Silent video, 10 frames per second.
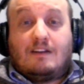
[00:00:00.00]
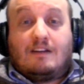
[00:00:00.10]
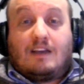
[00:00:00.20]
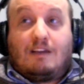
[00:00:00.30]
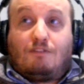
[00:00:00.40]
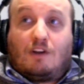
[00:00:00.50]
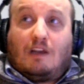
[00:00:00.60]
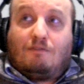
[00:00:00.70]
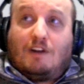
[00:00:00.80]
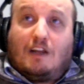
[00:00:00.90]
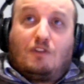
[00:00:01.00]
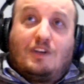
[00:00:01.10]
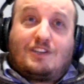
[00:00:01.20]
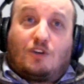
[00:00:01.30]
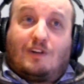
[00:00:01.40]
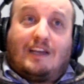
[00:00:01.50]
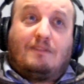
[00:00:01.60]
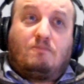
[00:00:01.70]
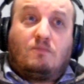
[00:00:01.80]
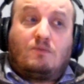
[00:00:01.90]
if an underage girl
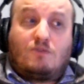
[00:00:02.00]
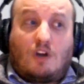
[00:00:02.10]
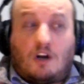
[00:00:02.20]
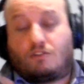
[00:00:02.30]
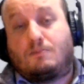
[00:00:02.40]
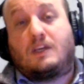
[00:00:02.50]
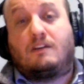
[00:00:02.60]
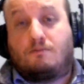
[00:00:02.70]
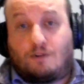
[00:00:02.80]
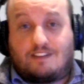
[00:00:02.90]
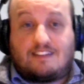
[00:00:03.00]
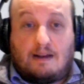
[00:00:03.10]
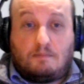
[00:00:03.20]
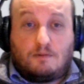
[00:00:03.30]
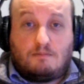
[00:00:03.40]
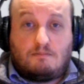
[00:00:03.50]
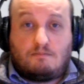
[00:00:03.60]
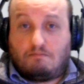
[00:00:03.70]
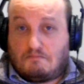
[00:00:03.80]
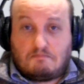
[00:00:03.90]
like talked to me, for example,
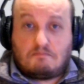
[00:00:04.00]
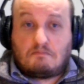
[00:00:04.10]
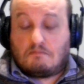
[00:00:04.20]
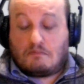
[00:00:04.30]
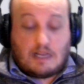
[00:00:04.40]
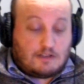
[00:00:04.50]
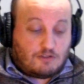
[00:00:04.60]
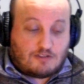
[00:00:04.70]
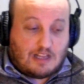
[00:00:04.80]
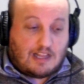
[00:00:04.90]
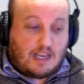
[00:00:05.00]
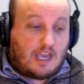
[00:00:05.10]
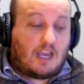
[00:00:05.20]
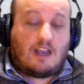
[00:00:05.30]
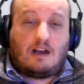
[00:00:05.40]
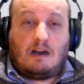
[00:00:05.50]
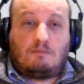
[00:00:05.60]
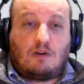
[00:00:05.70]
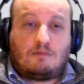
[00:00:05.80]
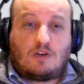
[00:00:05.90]
and just said like, "Hey,
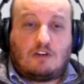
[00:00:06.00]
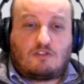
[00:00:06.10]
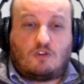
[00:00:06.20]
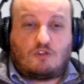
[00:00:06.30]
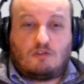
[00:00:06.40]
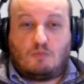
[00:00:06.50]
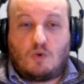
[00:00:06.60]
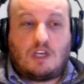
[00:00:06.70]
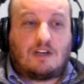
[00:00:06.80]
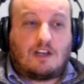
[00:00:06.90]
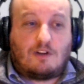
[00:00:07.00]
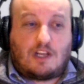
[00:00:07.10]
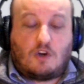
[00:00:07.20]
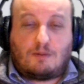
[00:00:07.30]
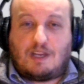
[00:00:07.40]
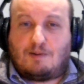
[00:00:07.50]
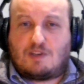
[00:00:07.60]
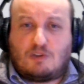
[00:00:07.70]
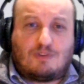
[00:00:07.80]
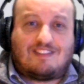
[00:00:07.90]
I'm trying to score some weed. Can you like hook me out?"
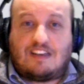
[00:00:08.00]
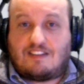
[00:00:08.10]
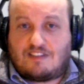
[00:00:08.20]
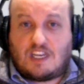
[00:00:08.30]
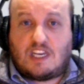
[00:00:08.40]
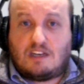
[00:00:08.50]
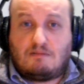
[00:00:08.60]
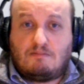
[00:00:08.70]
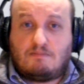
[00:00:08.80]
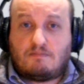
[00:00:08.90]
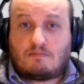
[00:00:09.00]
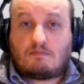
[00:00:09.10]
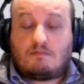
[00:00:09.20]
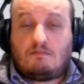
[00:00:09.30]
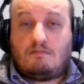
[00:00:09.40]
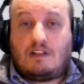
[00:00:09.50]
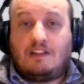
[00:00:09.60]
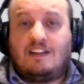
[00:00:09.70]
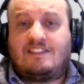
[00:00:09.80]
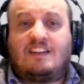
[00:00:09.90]
She was 16.
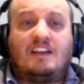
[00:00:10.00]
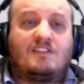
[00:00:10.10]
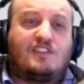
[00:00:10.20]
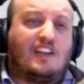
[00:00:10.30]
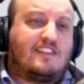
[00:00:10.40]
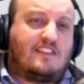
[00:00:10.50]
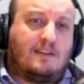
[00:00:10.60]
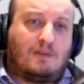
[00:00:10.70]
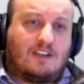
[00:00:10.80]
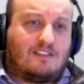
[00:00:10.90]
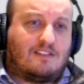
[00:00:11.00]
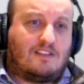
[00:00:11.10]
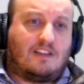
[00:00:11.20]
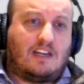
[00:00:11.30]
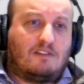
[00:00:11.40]
Let's say 16 because they never